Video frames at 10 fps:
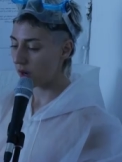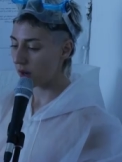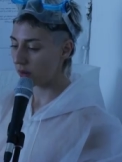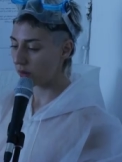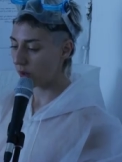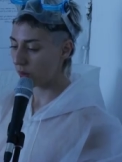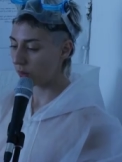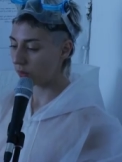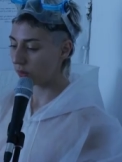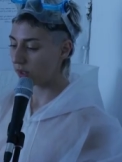Our
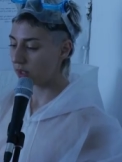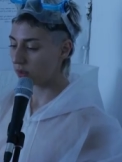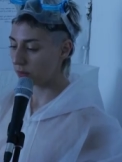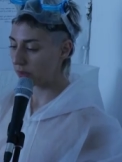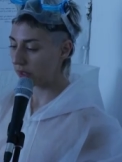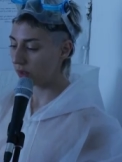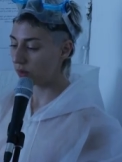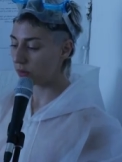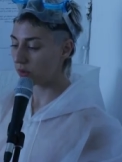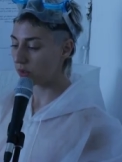goal is to bring you
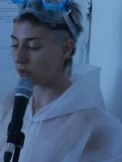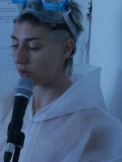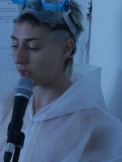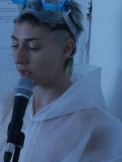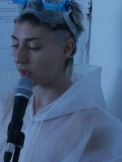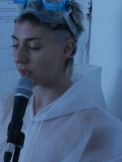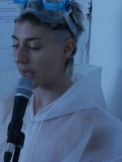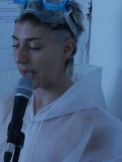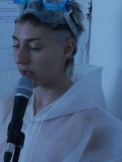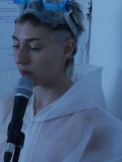the most unique and
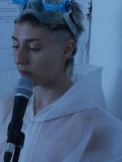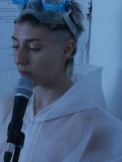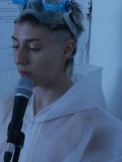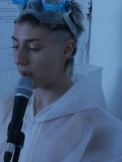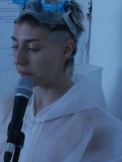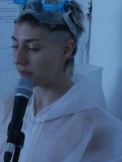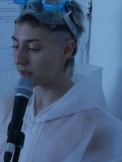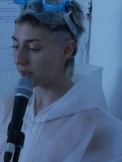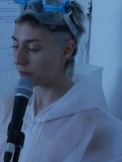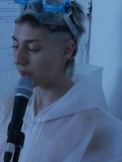accurate
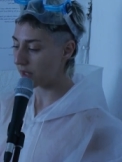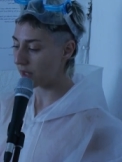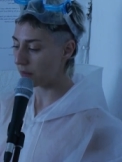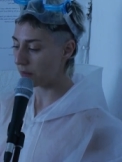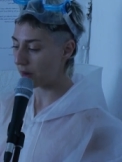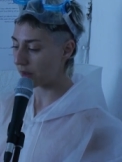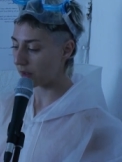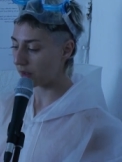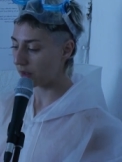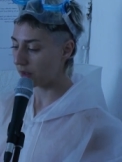weapons that money can
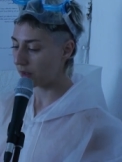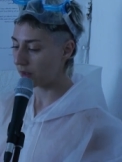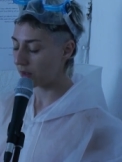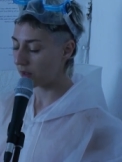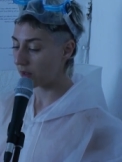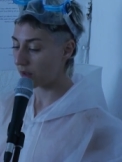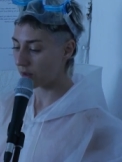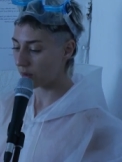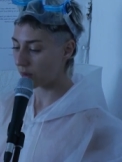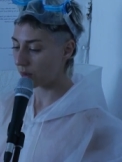buy.
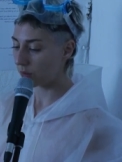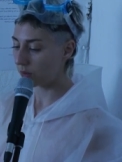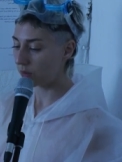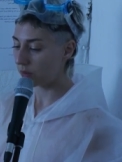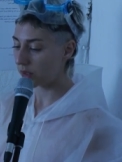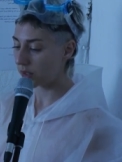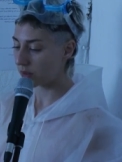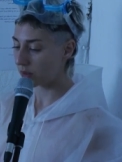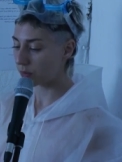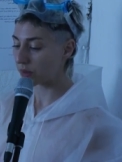Our goal
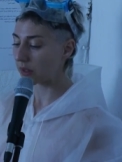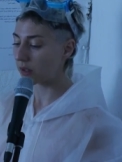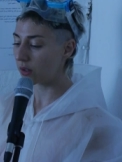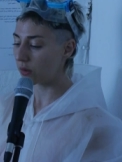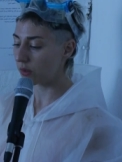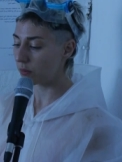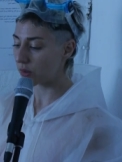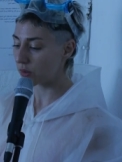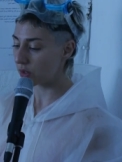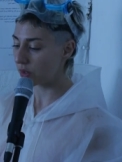is to bring you the
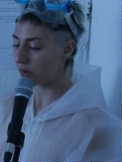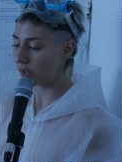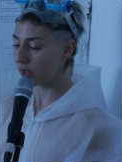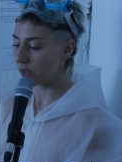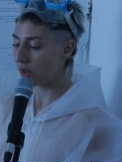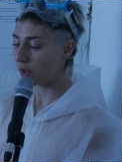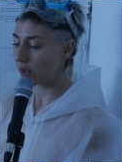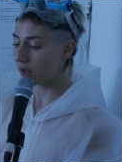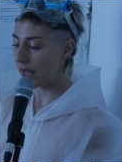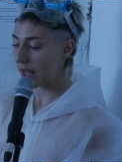most unique
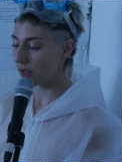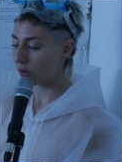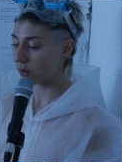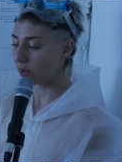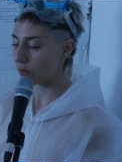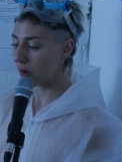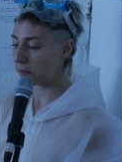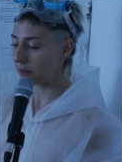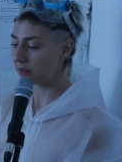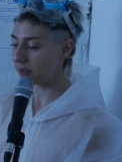and accurate
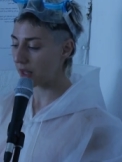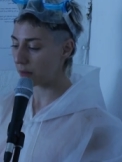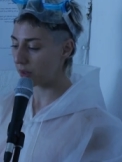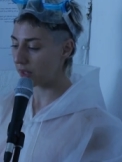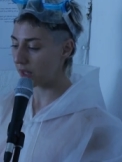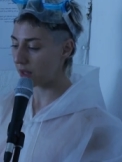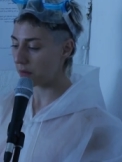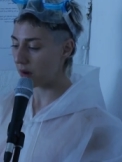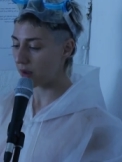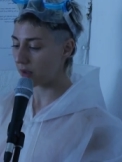weapons that money
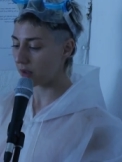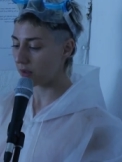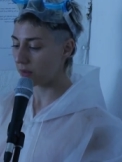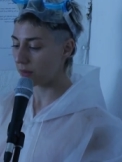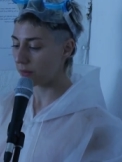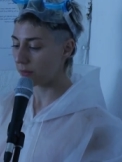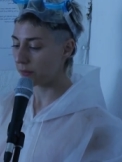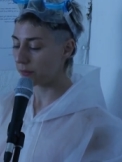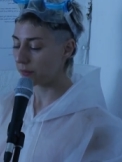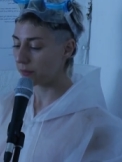can buy.
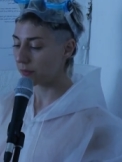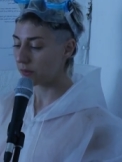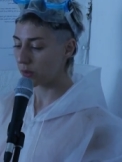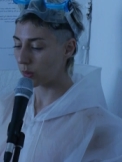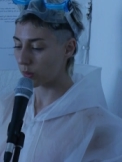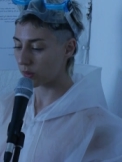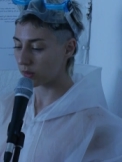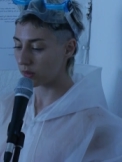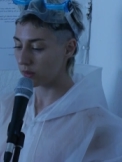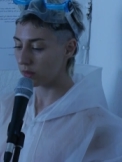To
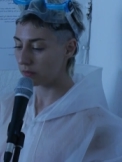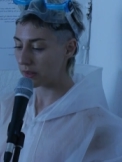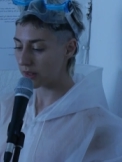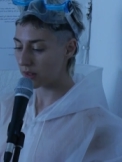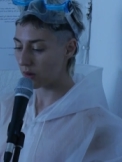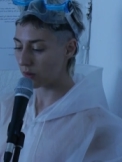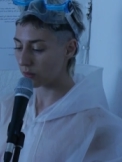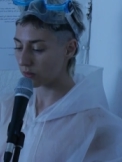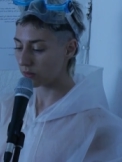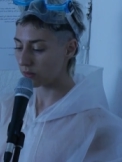order, please call.